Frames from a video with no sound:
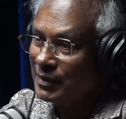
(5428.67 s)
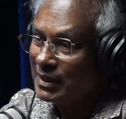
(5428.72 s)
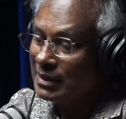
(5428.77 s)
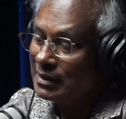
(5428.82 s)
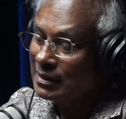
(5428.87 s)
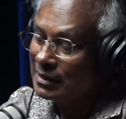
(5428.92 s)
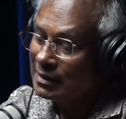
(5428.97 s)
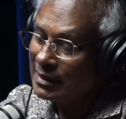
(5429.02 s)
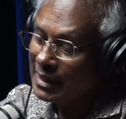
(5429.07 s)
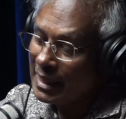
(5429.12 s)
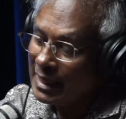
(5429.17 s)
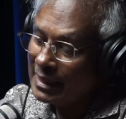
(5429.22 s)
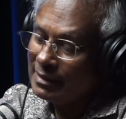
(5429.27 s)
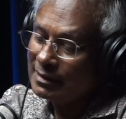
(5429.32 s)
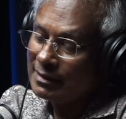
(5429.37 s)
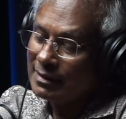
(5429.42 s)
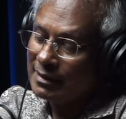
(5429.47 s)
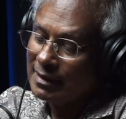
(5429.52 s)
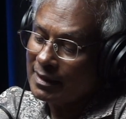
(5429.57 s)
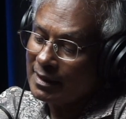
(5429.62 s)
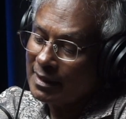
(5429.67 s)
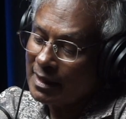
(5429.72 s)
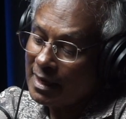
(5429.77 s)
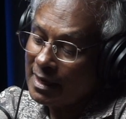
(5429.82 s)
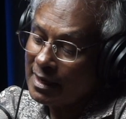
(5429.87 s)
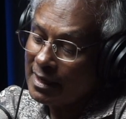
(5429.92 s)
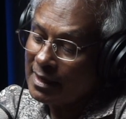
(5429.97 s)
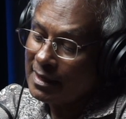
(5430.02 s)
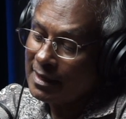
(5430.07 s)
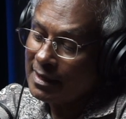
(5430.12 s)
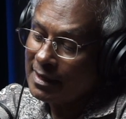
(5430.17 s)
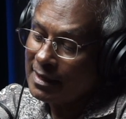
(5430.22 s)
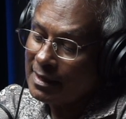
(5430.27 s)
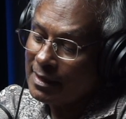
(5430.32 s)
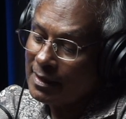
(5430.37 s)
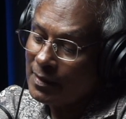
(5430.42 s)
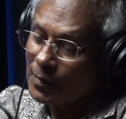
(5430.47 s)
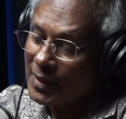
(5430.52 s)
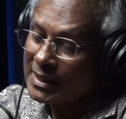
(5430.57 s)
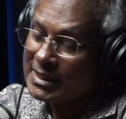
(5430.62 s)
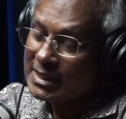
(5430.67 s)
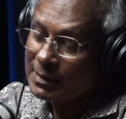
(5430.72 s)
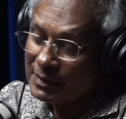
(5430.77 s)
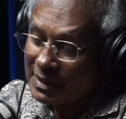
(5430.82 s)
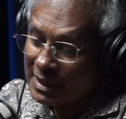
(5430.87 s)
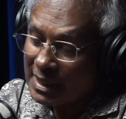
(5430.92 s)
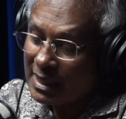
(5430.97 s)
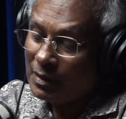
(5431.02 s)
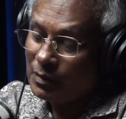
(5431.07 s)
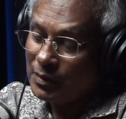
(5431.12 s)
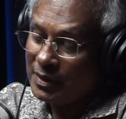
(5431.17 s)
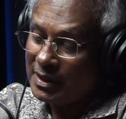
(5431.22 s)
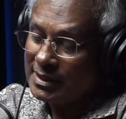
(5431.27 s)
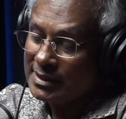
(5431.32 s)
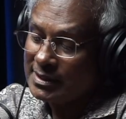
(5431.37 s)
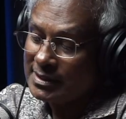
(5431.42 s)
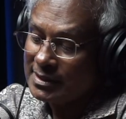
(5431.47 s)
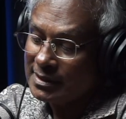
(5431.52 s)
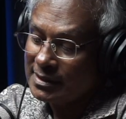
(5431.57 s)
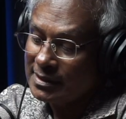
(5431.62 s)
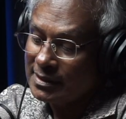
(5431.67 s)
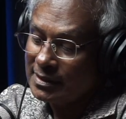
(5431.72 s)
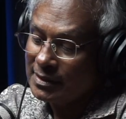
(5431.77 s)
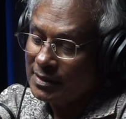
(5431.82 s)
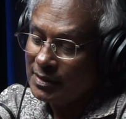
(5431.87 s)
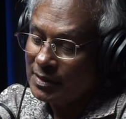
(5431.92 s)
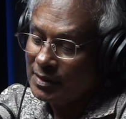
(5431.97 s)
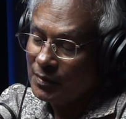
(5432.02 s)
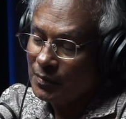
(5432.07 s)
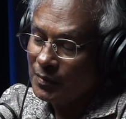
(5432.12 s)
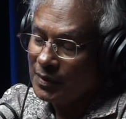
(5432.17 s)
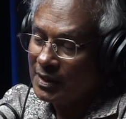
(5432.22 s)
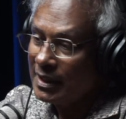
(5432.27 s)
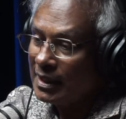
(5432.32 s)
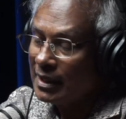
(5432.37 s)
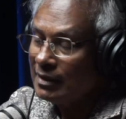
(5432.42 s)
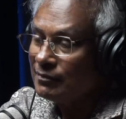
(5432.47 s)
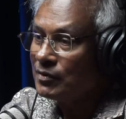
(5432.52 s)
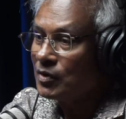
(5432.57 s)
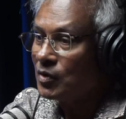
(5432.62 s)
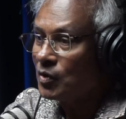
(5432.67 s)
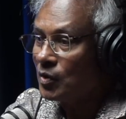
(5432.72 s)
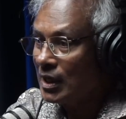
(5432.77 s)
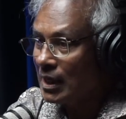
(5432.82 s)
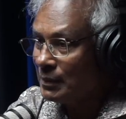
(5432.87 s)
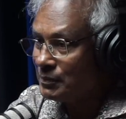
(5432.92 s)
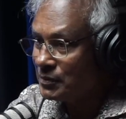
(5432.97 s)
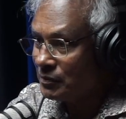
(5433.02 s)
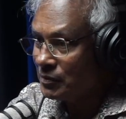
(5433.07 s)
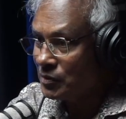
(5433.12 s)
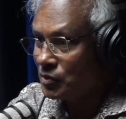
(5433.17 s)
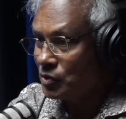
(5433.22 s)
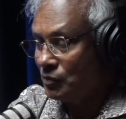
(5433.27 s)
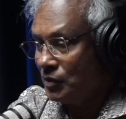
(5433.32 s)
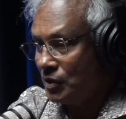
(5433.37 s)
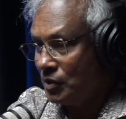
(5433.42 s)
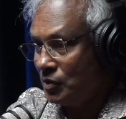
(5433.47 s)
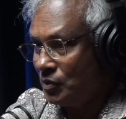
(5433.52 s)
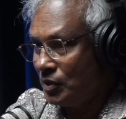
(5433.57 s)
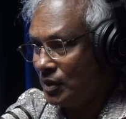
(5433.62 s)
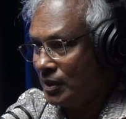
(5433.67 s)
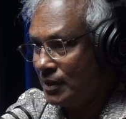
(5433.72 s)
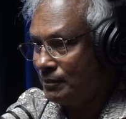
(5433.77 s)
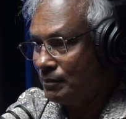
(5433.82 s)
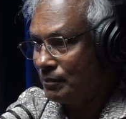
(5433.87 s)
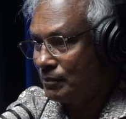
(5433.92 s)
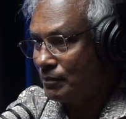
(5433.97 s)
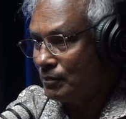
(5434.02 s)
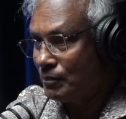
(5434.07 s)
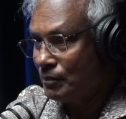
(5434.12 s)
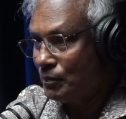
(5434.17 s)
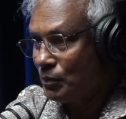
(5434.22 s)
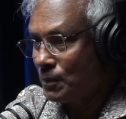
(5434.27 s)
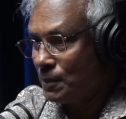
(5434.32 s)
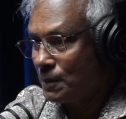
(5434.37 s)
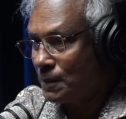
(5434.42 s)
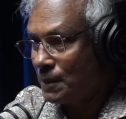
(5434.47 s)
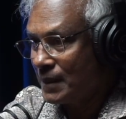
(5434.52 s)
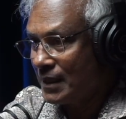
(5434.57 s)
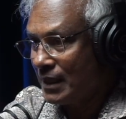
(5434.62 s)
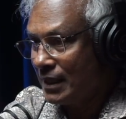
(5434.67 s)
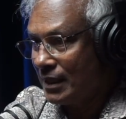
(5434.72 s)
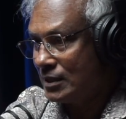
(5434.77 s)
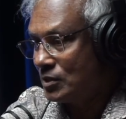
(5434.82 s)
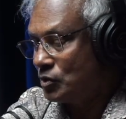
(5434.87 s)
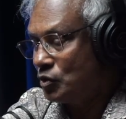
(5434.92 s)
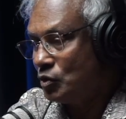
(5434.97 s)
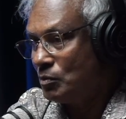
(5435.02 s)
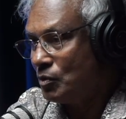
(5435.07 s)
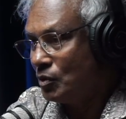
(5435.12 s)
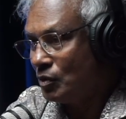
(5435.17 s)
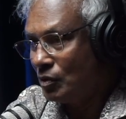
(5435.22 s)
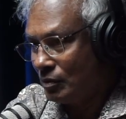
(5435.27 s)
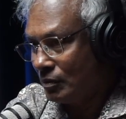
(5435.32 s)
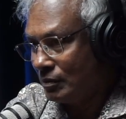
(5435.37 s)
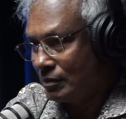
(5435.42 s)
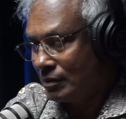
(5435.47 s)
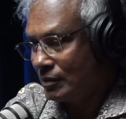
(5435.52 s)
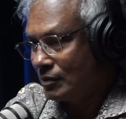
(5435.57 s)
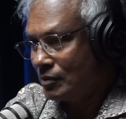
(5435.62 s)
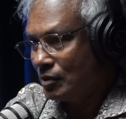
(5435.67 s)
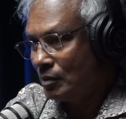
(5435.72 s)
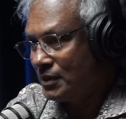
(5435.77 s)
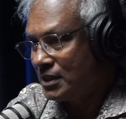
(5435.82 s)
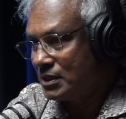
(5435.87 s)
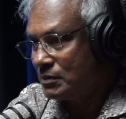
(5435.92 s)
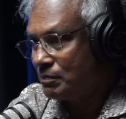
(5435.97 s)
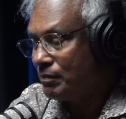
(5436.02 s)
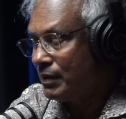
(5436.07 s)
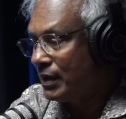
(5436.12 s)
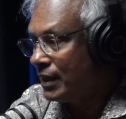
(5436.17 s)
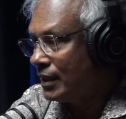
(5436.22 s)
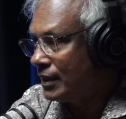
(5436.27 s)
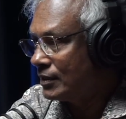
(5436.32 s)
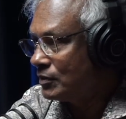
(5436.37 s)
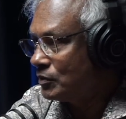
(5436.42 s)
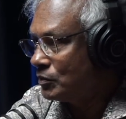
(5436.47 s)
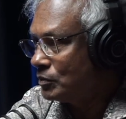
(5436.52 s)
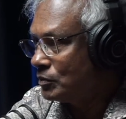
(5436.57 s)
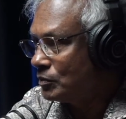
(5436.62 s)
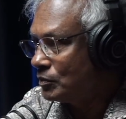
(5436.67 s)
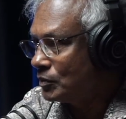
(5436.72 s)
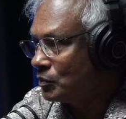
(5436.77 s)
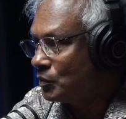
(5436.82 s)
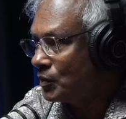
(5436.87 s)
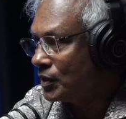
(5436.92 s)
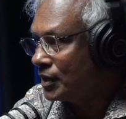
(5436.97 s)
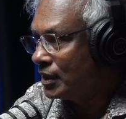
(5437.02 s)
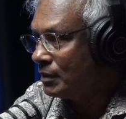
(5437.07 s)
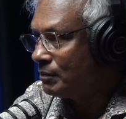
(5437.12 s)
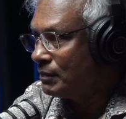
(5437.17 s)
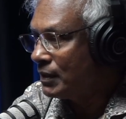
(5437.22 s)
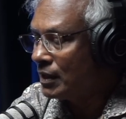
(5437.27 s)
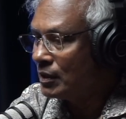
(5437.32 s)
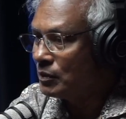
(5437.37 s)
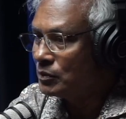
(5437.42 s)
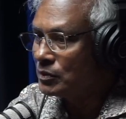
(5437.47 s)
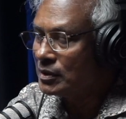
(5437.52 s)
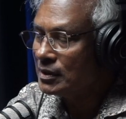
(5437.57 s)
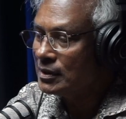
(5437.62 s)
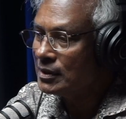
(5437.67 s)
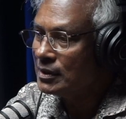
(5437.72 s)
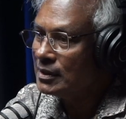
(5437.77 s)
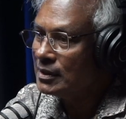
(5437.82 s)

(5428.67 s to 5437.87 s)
But then what has happened now is when you have the collapse of the Soviet Union and there's no more communist bear to worry about,